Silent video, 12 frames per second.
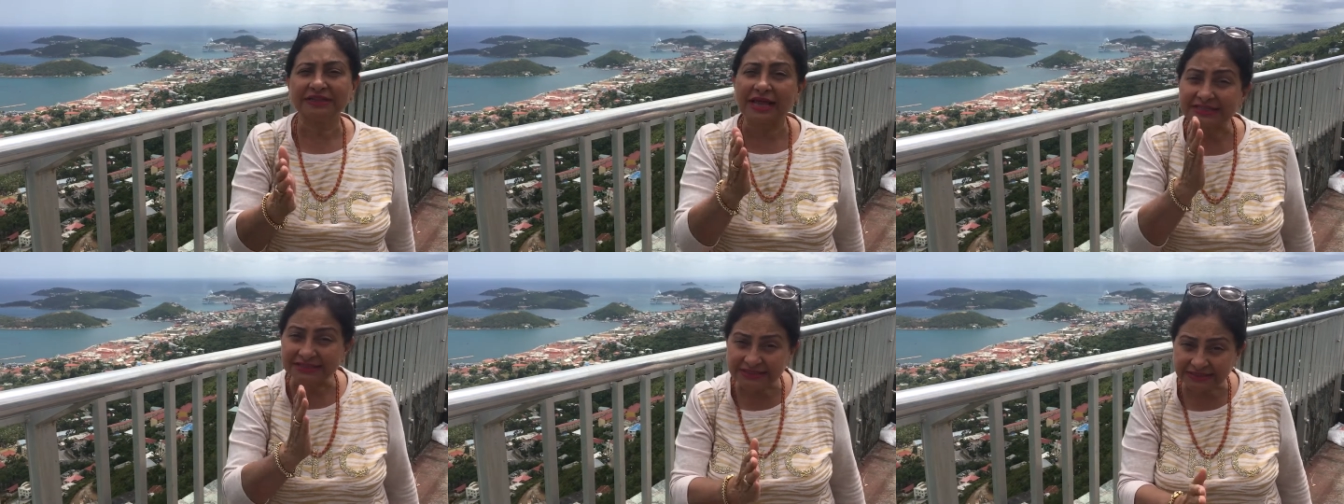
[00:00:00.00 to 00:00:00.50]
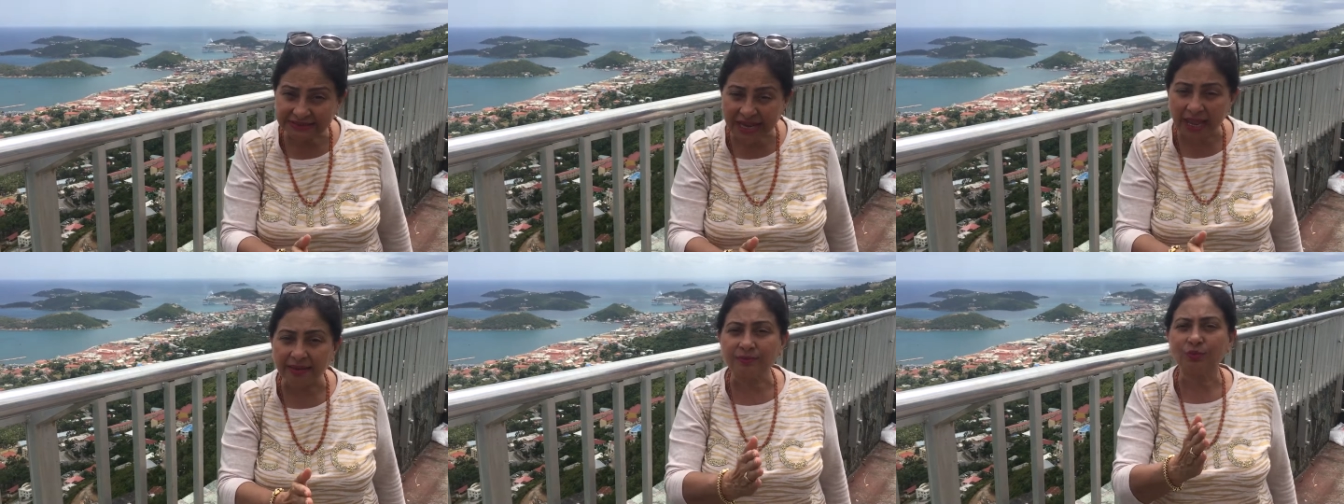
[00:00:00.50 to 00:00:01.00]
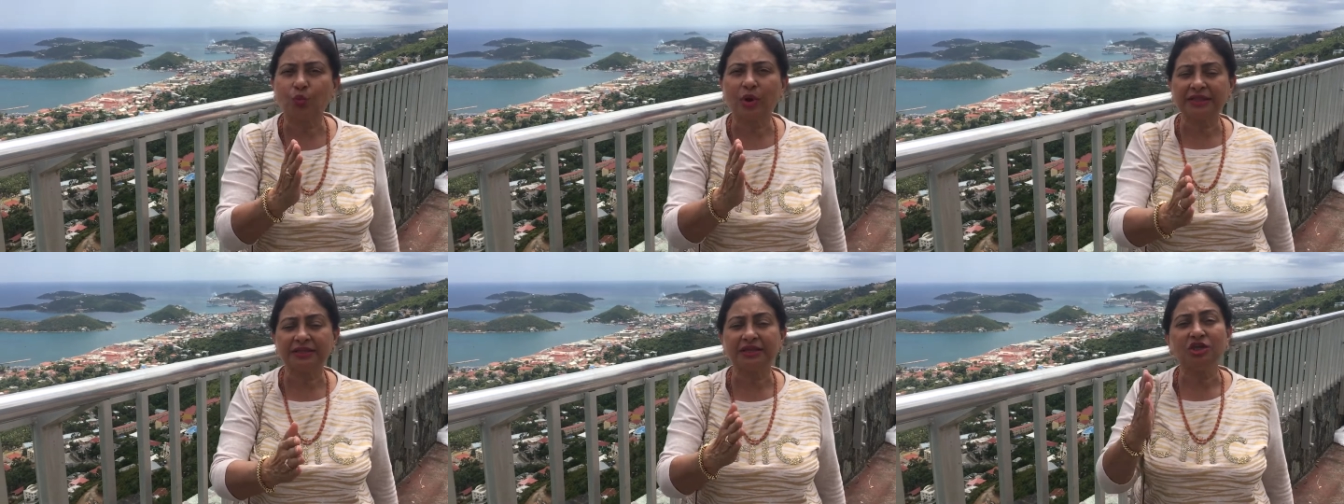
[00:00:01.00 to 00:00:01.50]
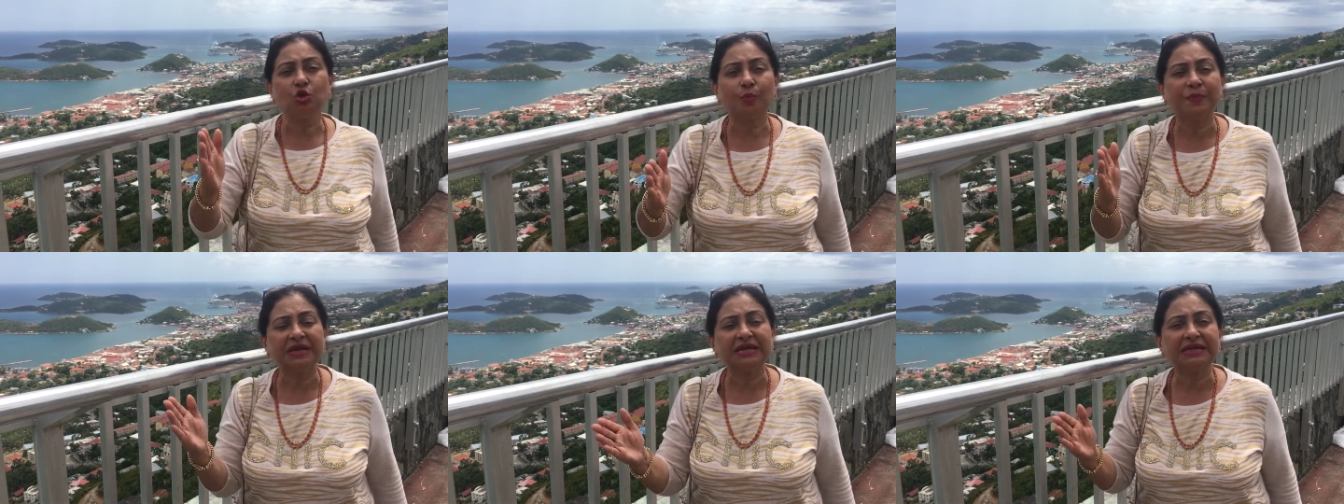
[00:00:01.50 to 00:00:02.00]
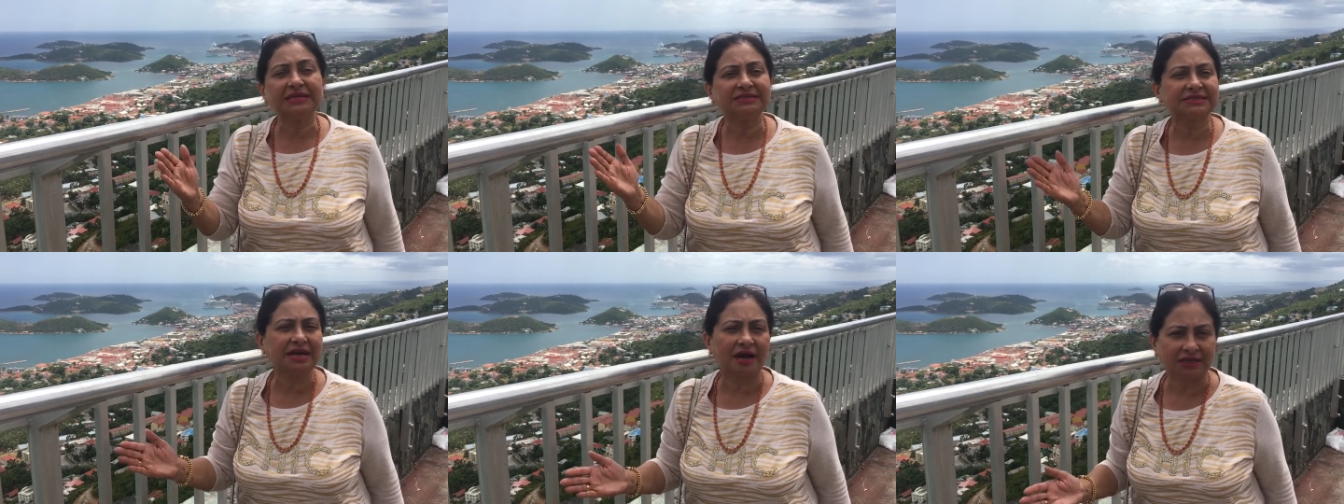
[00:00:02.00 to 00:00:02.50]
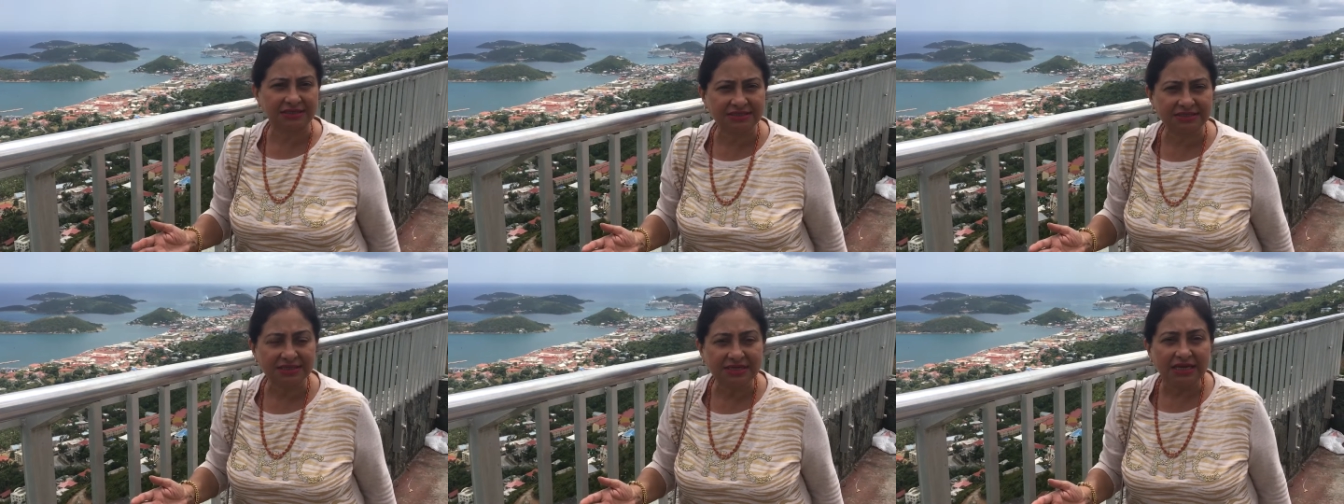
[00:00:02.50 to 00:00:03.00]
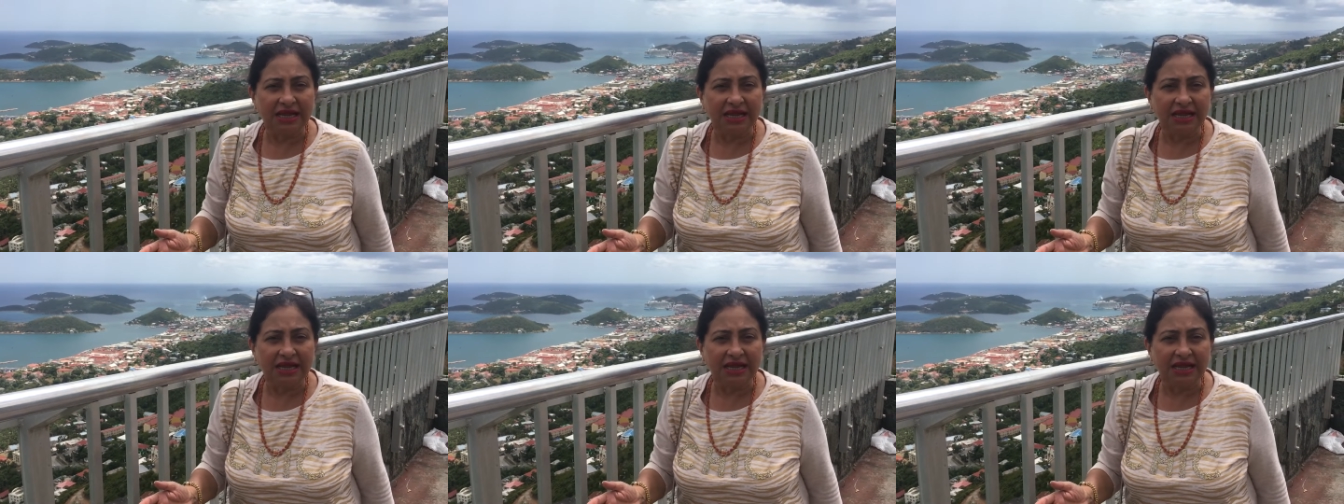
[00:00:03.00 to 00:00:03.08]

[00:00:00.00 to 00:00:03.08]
that's the time when the new beginning starts.